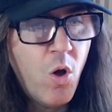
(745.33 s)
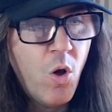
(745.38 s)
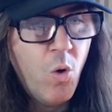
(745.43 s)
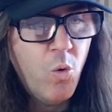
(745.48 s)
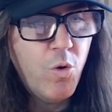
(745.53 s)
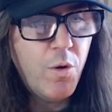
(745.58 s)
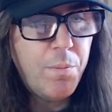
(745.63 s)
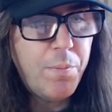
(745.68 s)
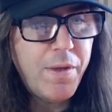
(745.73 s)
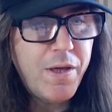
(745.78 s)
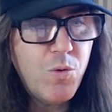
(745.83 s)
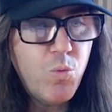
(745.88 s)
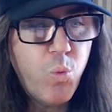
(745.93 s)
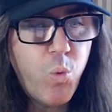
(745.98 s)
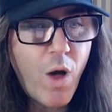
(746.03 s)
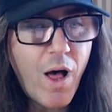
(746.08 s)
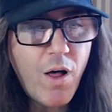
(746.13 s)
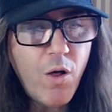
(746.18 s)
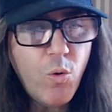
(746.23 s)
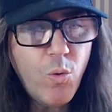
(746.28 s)
would be
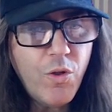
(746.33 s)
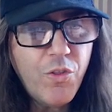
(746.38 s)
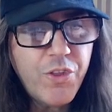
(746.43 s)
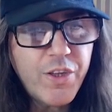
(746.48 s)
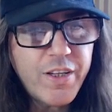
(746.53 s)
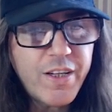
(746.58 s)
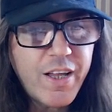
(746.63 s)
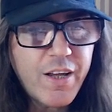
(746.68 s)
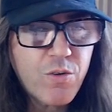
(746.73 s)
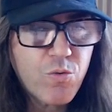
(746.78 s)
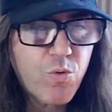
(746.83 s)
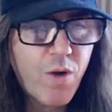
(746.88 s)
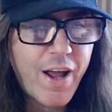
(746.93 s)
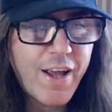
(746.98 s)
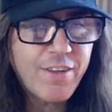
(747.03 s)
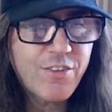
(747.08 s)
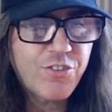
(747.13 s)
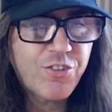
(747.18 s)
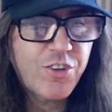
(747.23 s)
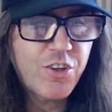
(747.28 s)
well within their
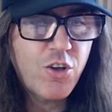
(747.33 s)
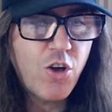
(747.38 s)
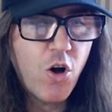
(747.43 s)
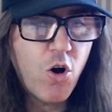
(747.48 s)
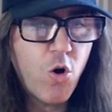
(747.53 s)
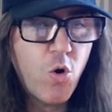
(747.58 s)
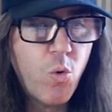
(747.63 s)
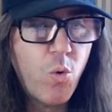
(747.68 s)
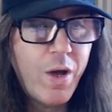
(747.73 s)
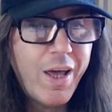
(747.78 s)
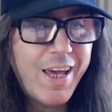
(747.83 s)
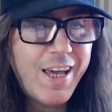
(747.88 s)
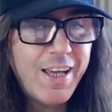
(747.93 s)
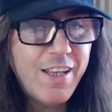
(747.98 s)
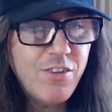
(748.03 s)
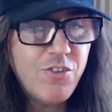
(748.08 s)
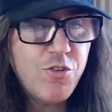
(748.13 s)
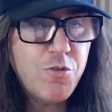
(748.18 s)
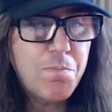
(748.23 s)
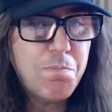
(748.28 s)
rights to go
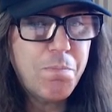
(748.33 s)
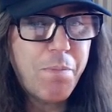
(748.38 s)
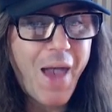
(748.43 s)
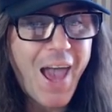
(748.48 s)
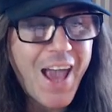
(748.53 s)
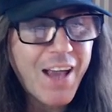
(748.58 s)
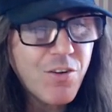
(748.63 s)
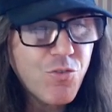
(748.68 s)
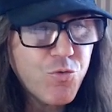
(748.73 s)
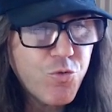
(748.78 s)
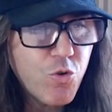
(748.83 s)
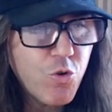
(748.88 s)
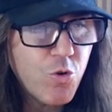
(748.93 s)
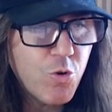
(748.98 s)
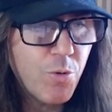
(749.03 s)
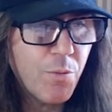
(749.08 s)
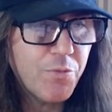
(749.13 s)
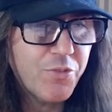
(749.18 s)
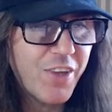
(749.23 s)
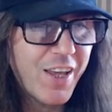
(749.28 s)
into back
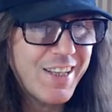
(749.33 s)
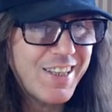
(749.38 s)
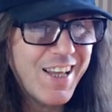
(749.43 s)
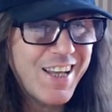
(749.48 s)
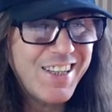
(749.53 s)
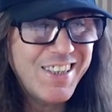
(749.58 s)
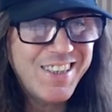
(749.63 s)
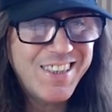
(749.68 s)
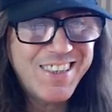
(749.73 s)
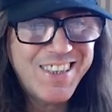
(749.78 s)
rooms like they,